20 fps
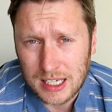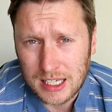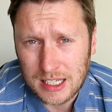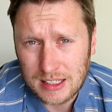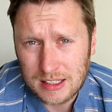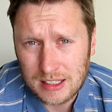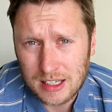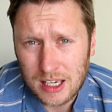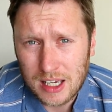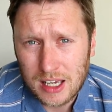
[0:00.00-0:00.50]

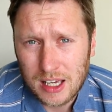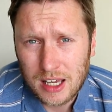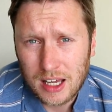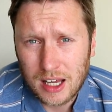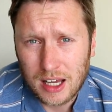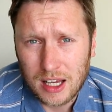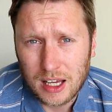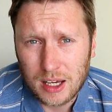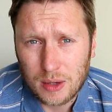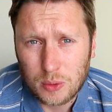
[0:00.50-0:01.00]
kit,
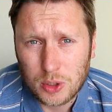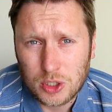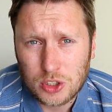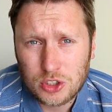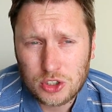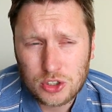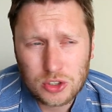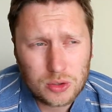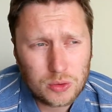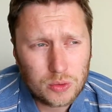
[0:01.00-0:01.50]
uh,
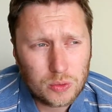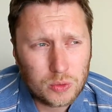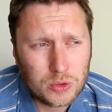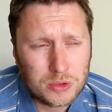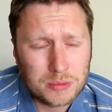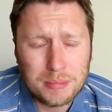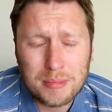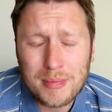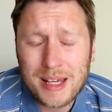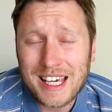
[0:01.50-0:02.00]
which
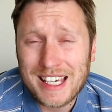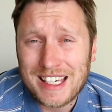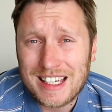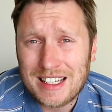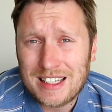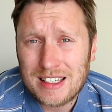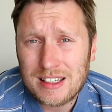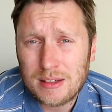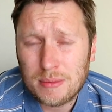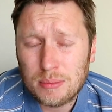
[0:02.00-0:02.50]
was
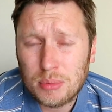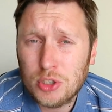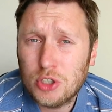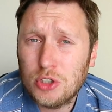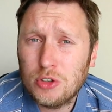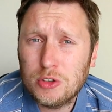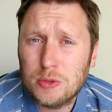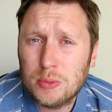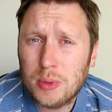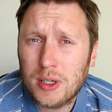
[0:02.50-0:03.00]
made,
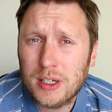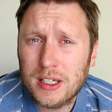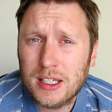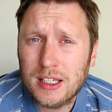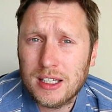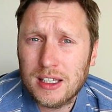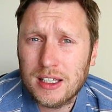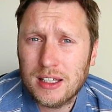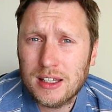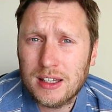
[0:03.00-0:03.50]
produced
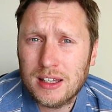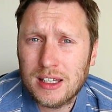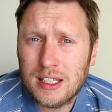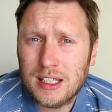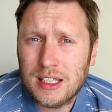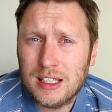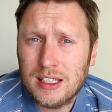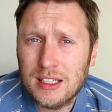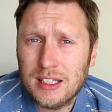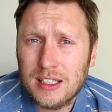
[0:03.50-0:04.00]
by
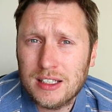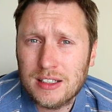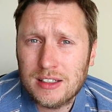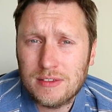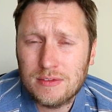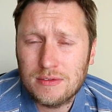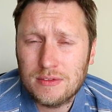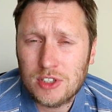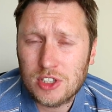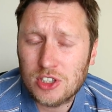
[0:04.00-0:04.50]
the
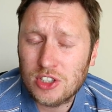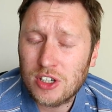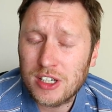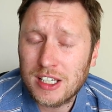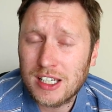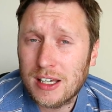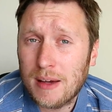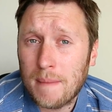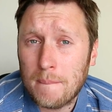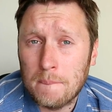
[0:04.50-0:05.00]

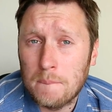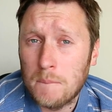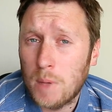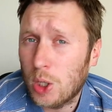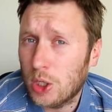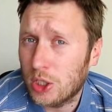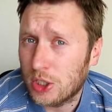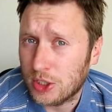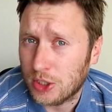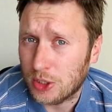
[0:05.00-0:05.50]
designer
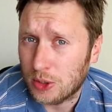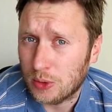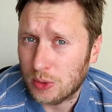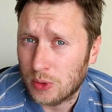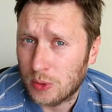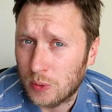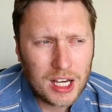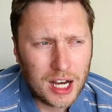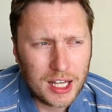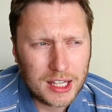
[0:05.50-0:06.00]
Molineux.
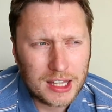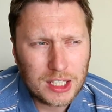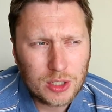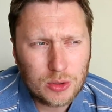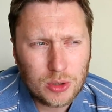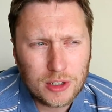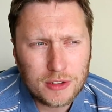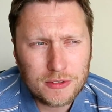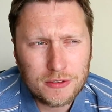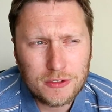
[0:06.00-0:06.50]
I
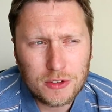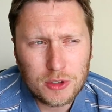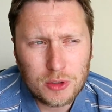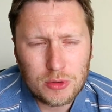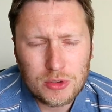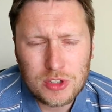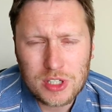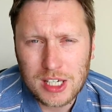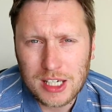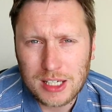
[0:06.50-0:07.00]
think quite a
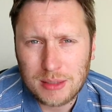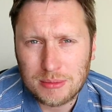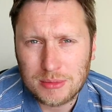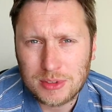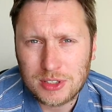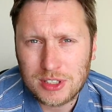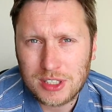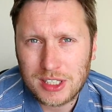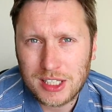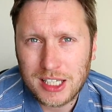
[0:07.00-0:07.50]
few
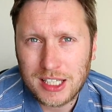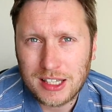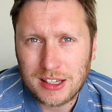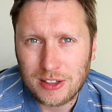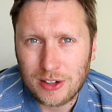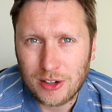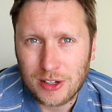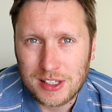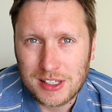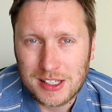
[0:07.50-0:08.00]
teams in
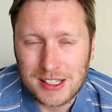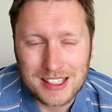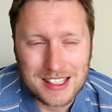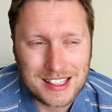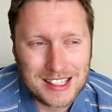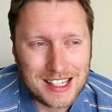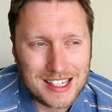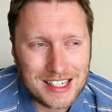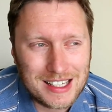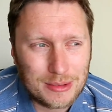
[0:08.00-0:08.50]
the
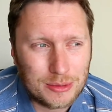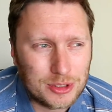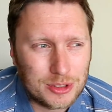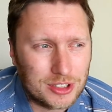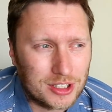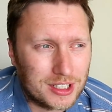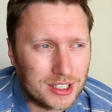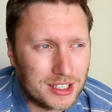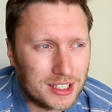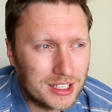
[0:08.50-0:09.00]
90s did. It
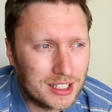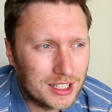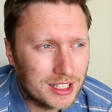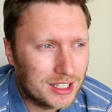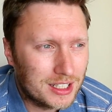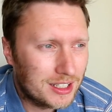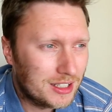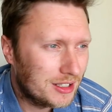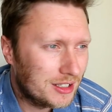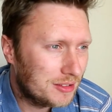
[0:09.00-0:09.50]
was a
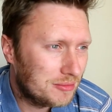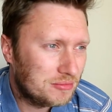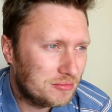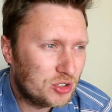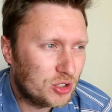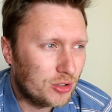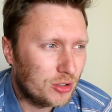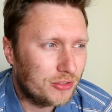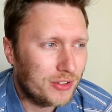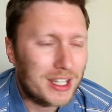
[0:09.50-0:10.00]

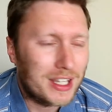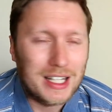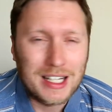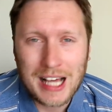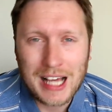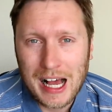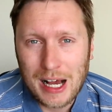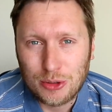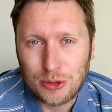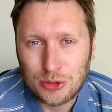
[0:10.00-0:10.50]
sort of
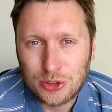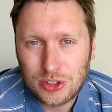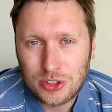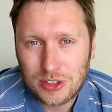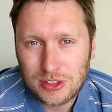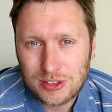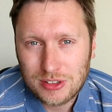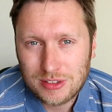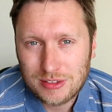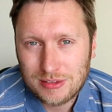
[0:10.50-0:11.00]

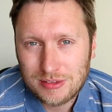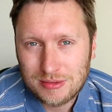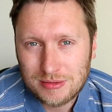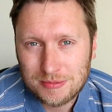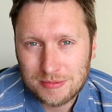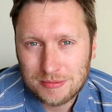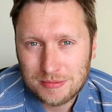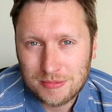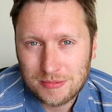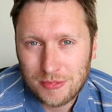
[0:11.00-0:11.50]
in-house
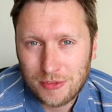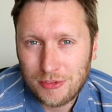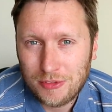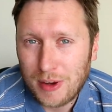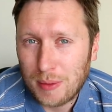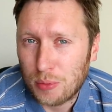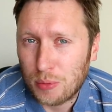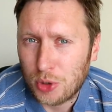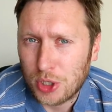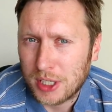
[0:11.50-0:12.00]

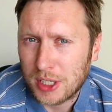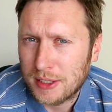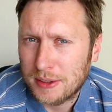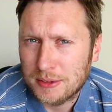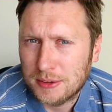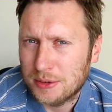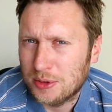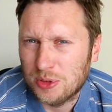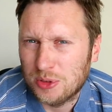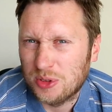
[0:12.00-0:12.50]

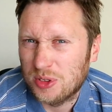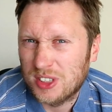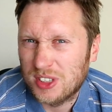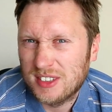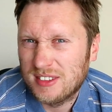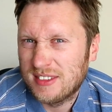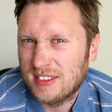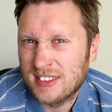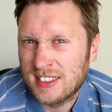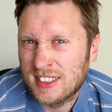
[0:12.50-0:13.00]
fabric or
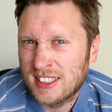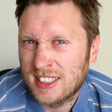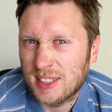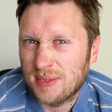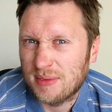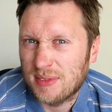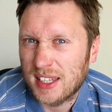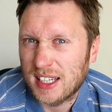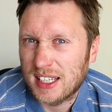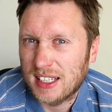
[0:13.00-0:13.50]

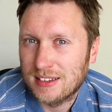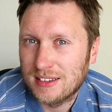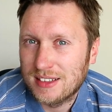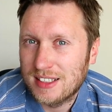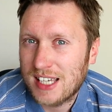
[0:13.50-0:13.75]
something